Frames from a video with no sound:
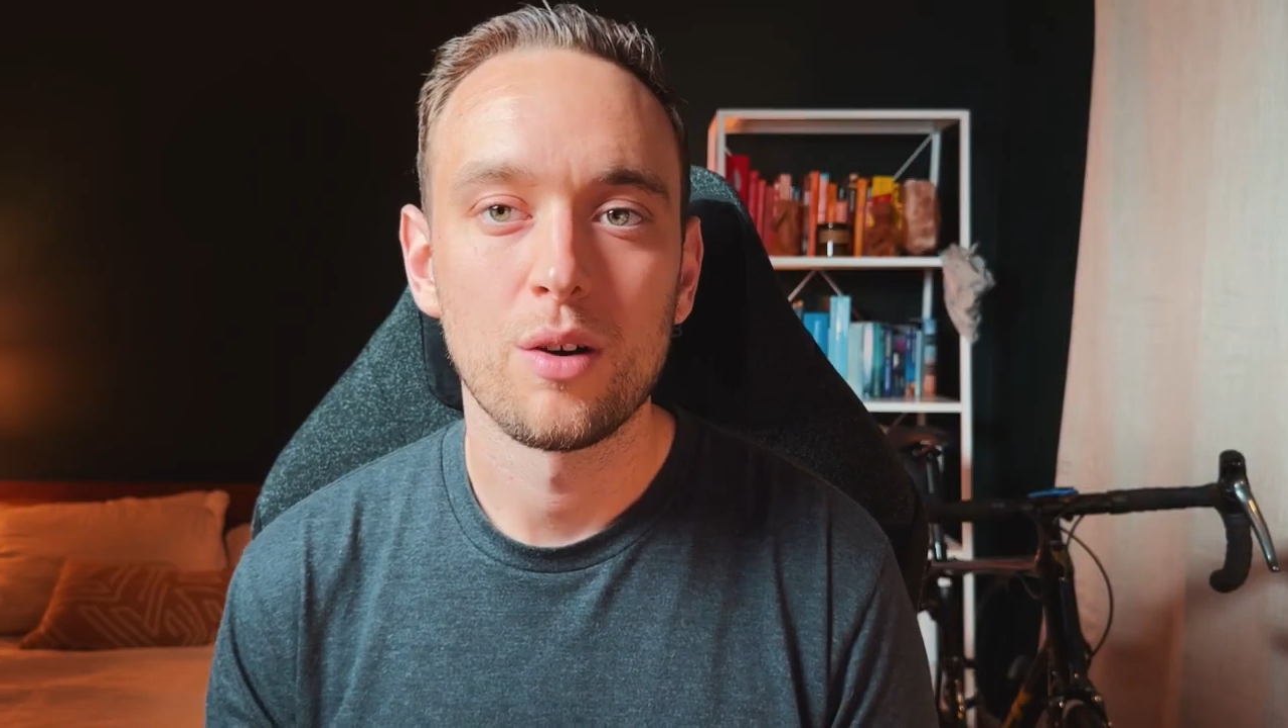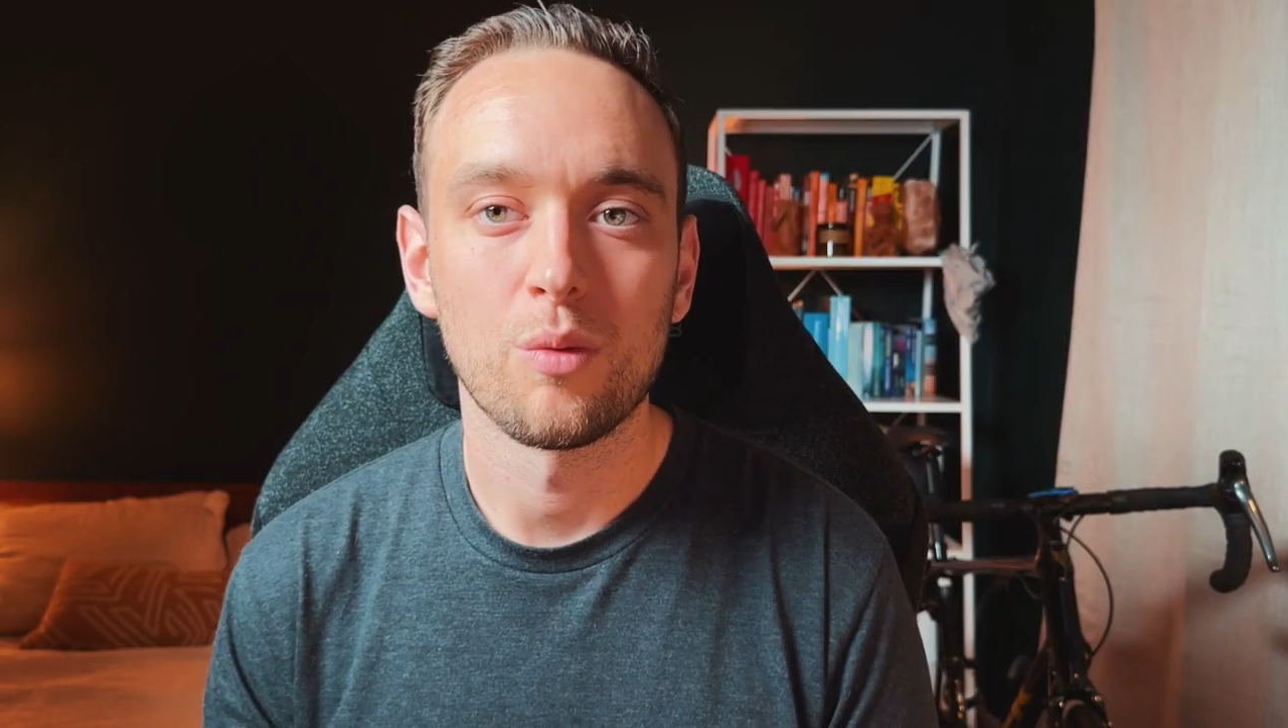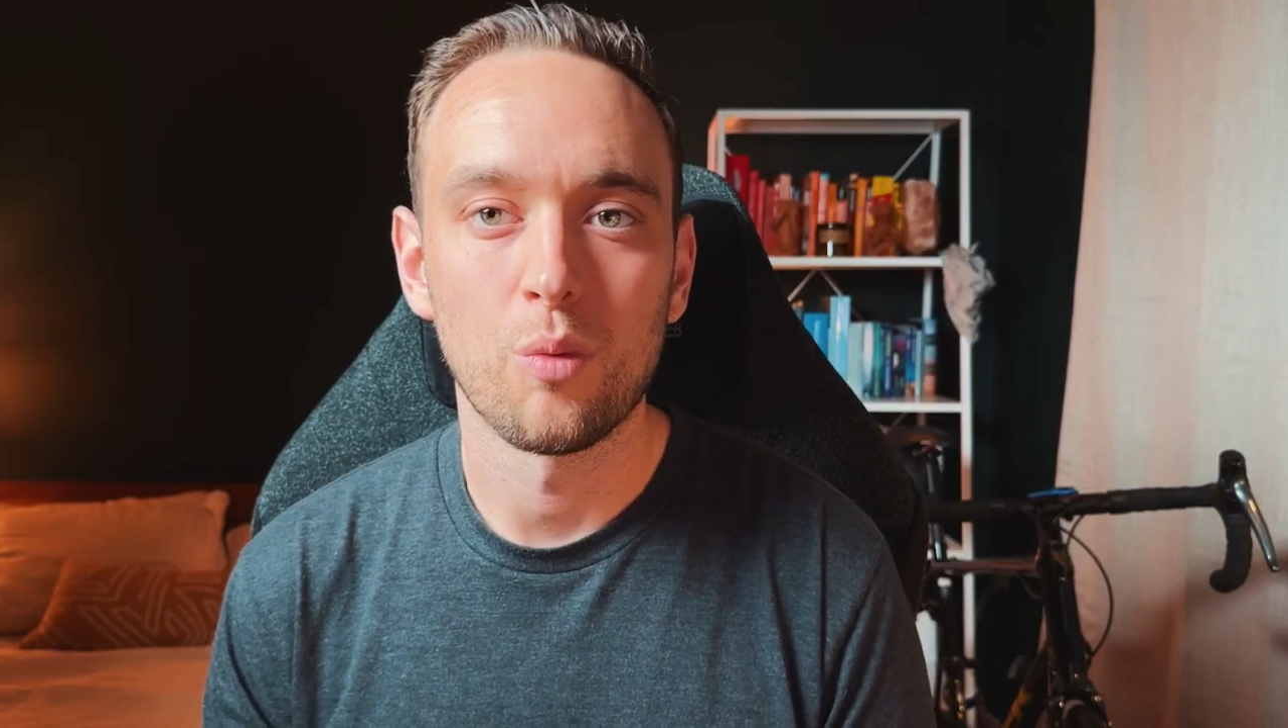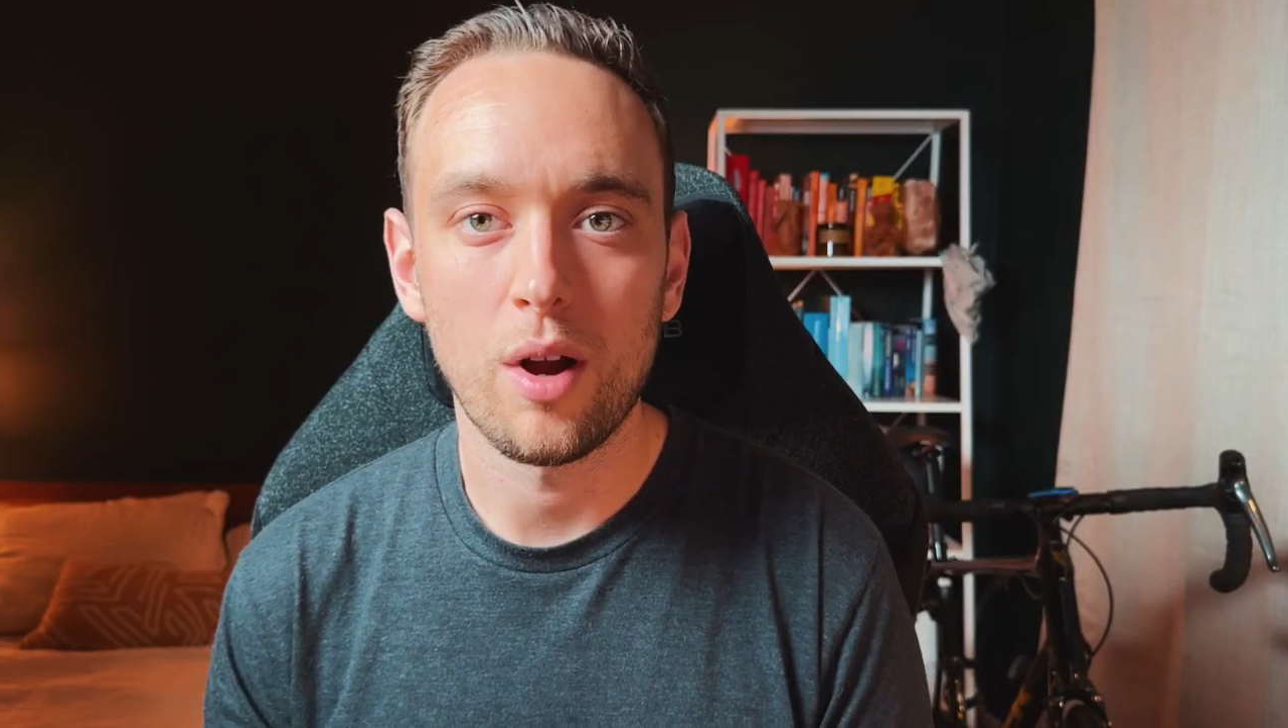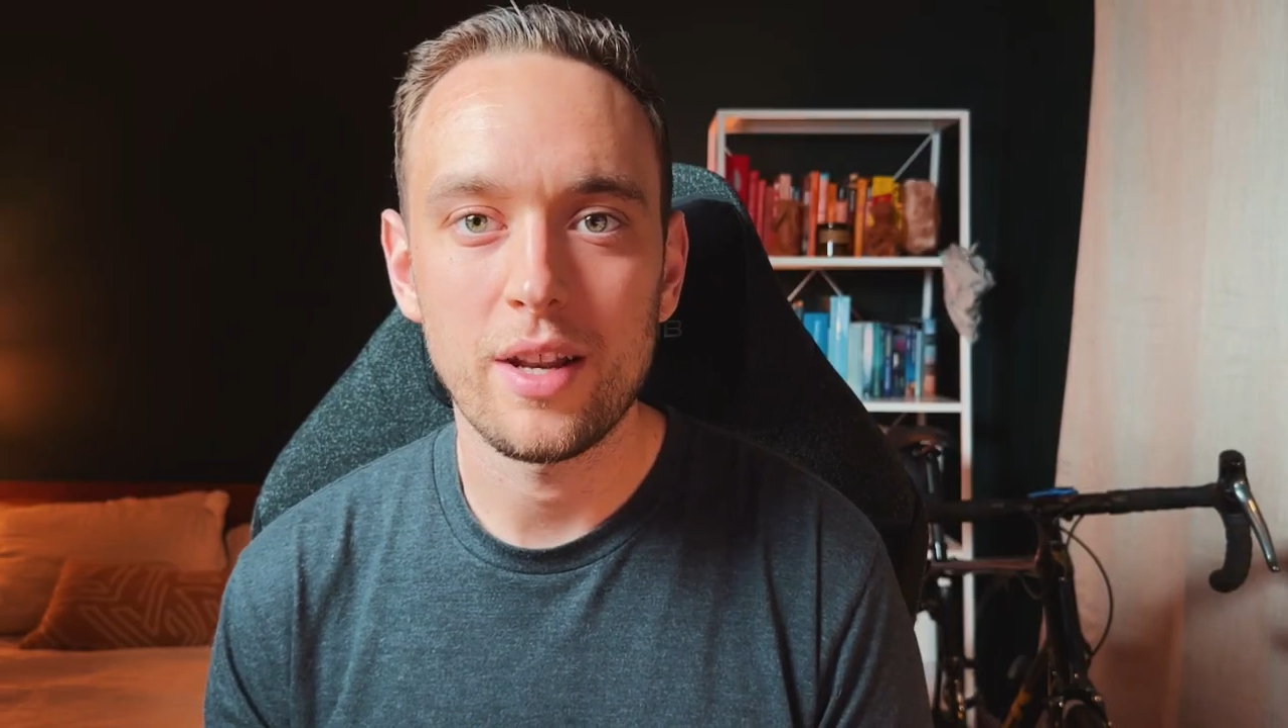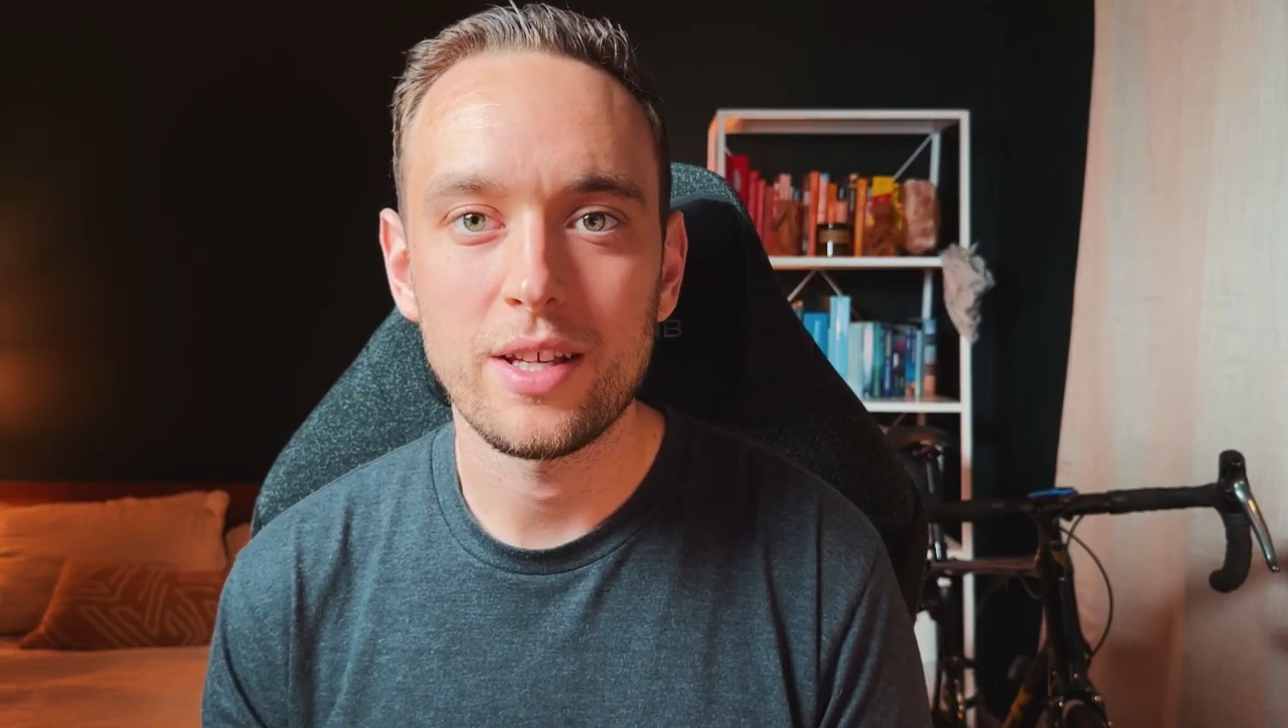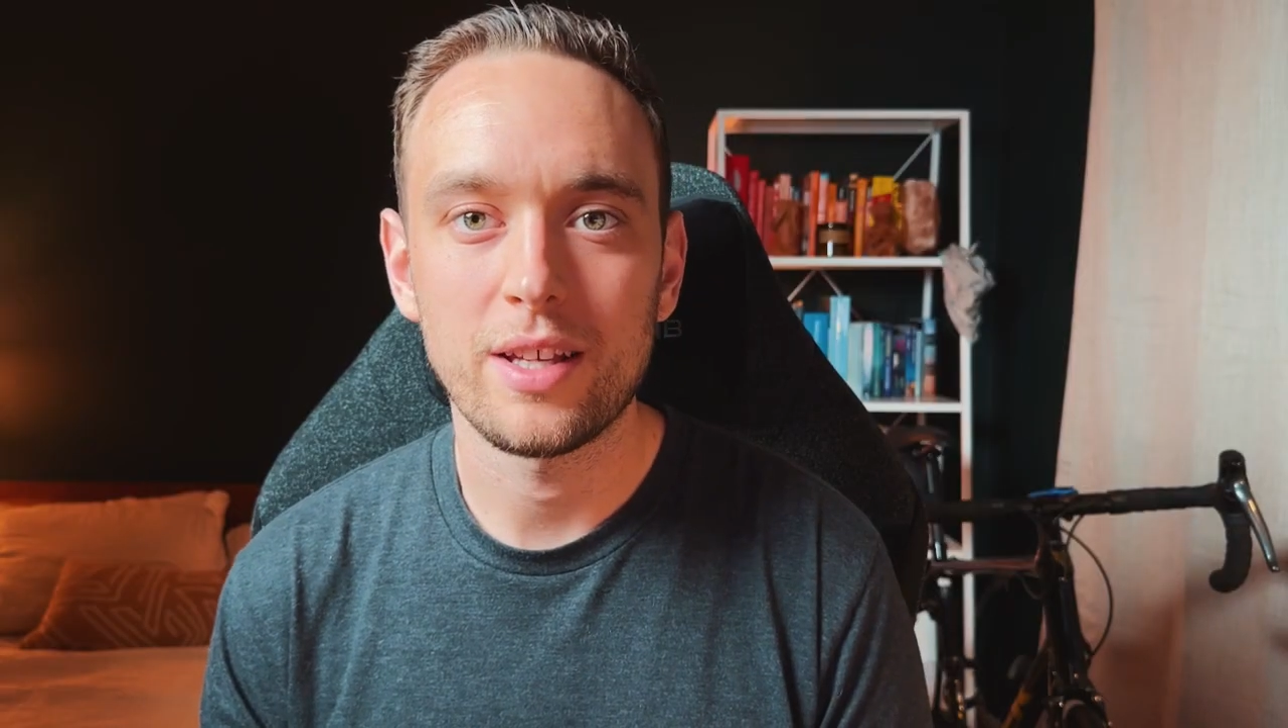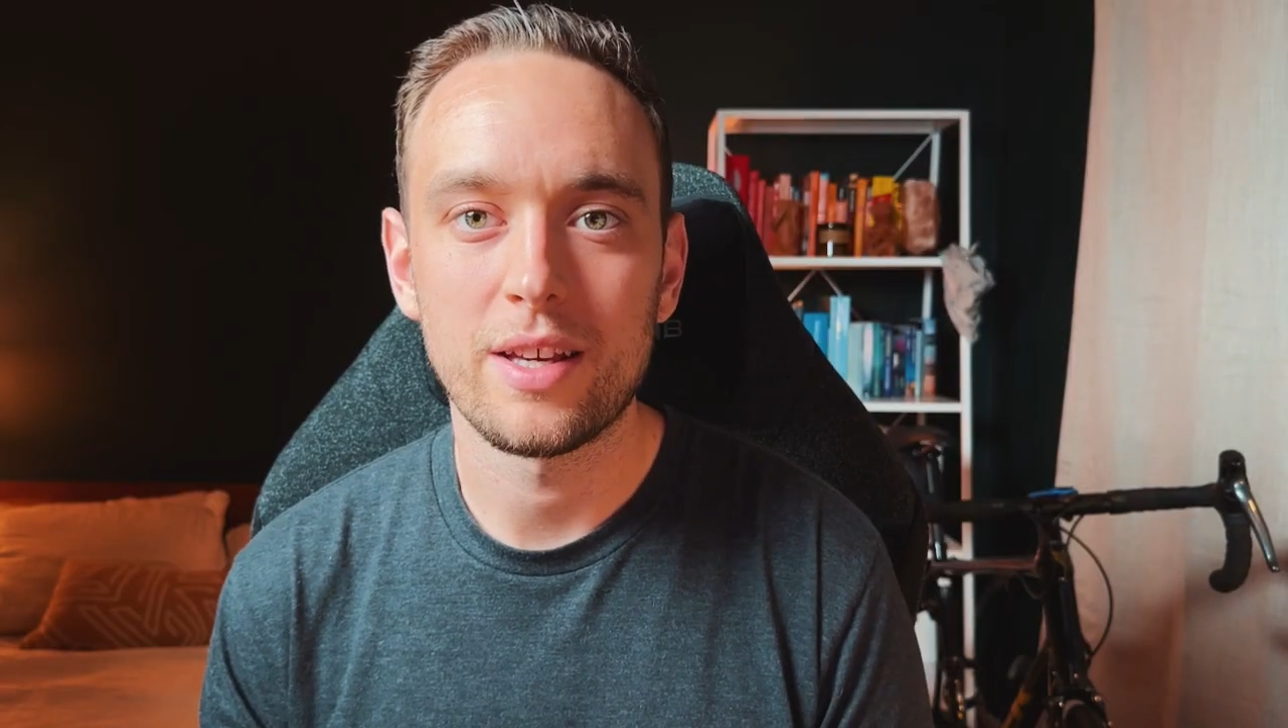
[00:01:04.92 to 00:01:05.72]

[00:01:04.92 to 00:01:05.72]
running